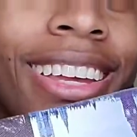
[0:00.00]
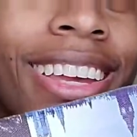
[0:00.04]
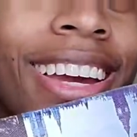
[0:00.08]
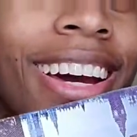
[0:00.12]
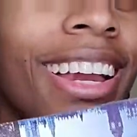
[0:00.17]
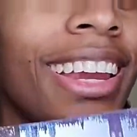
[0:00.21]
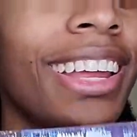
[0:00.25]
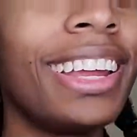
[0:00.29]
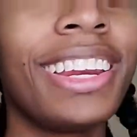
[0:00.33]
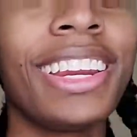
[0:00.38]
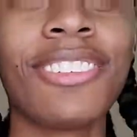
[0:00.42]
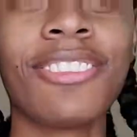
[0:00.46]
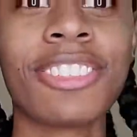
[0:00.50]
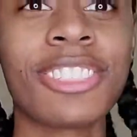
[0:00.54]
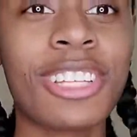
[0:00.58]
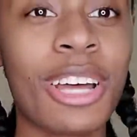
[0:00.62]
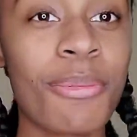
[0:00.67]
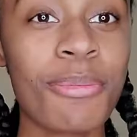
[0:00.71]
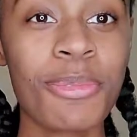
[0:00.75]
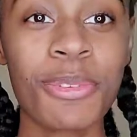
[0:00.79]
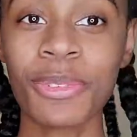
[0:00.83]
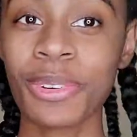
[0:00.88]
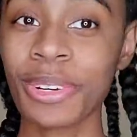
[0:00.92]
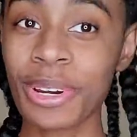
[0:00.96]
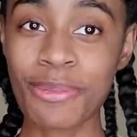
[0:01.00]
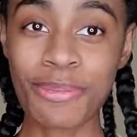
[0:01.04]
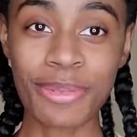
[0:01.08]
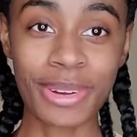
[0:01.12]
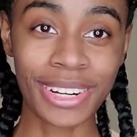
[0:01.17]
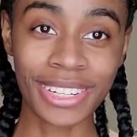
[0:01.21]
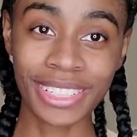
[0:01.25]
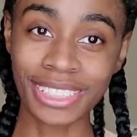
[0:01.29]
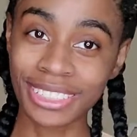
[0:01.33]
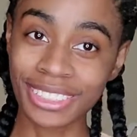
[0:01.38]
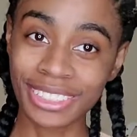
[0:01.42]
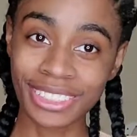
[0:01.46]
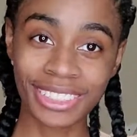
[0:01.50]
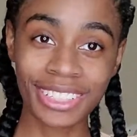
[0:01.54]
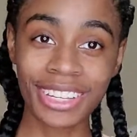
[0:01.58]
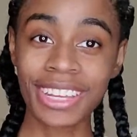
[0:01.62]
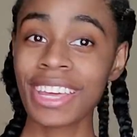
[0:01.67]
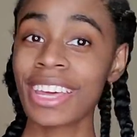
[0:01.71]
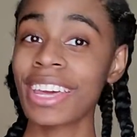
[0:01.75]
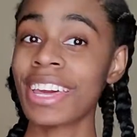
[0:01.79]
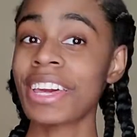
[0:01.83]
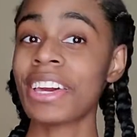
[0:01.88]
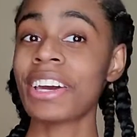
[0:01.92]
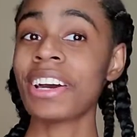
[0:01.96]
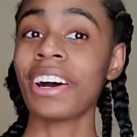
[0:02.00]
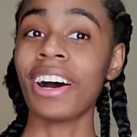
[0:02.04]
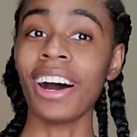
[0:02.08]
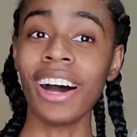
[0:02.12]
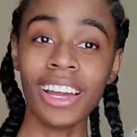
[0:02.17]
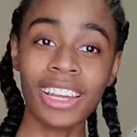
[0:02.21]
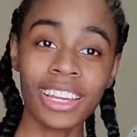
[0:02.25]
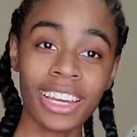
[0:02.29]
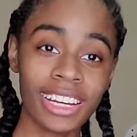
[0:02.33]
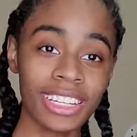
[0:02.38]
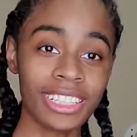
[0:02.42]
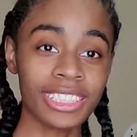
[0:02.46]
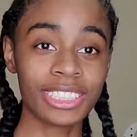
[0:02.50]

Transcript: Y'all ain't never saw me with no purse. All y'all